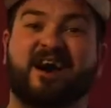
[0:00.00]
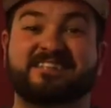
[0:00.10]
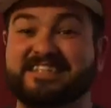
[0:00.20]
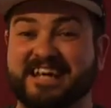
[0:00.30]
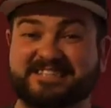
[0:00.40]

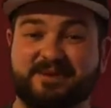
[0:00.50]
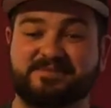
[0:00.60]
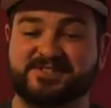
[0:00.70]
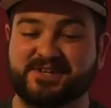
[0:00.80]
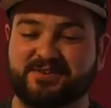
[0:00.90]
On today's
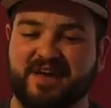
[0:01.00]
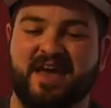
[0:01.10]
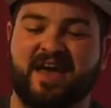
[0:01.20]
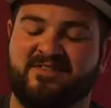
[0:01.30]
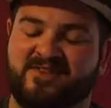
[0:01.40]
episode,
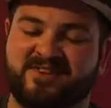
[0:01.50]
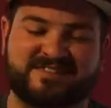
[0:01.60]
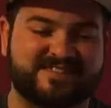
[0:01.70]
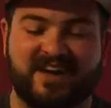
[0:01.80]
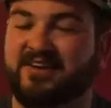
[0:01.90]
if you
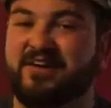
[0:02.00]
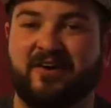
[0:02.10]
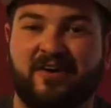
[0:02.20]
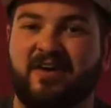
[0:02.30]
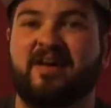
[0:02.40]
couldn't tell at
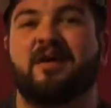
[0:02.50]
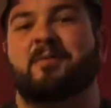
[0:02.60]
all,